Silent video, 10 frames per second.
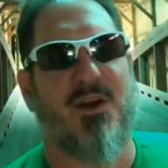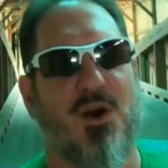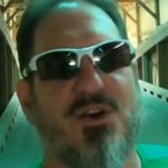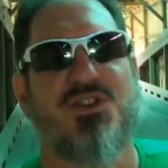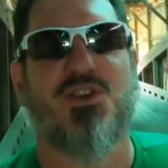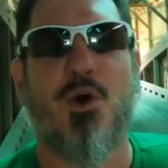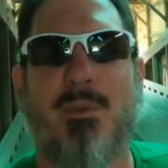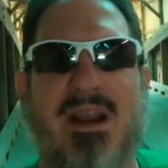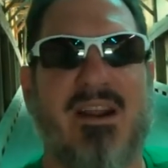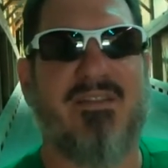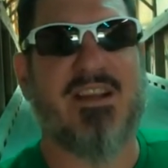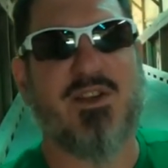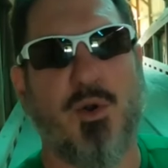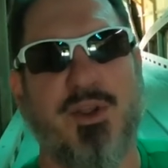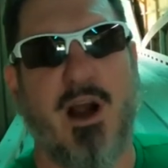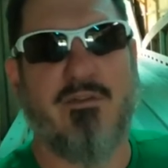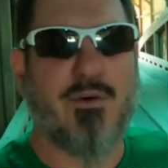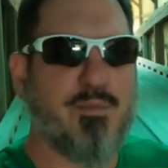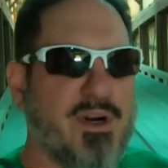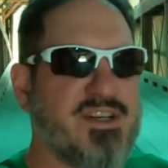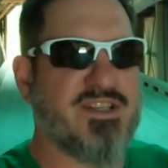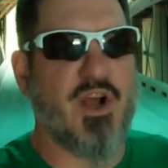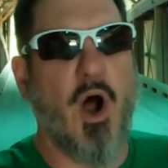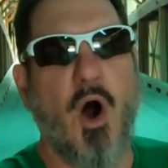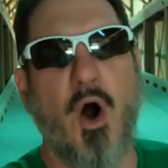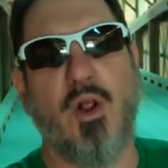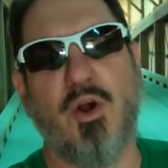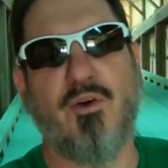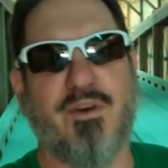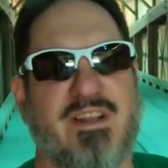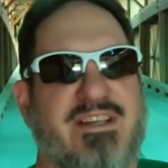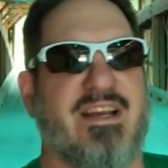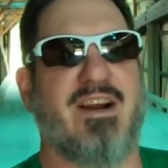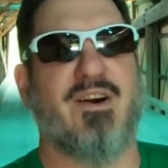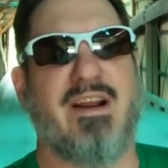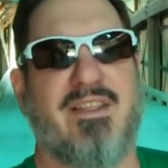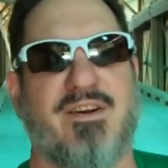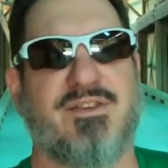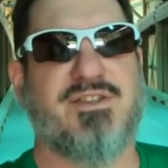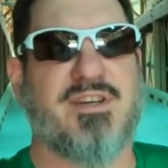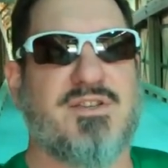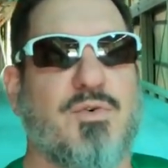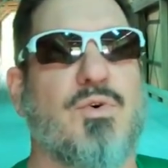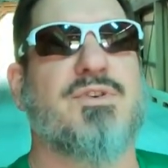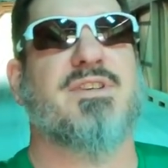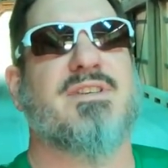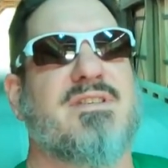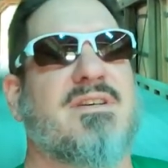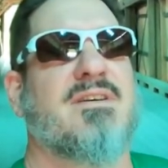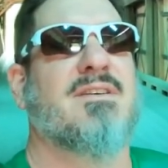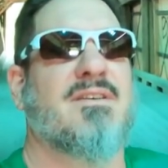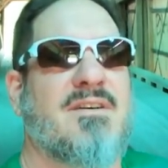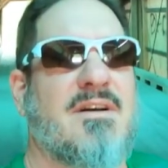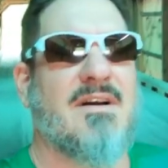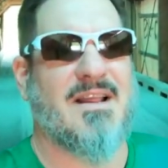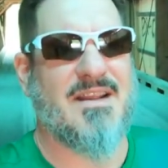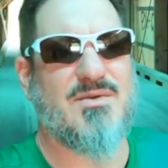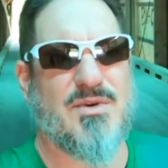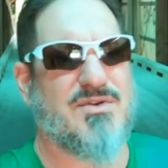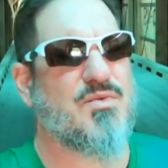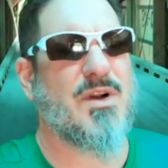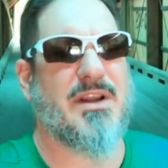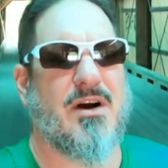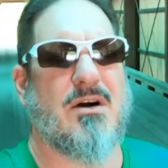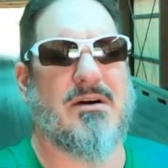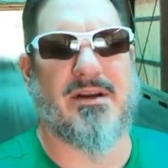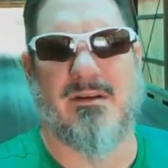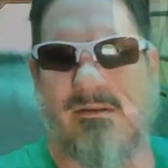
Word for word: There are so many of these old covered bridges all over this area. They're just gorgeous. This one's really hardy.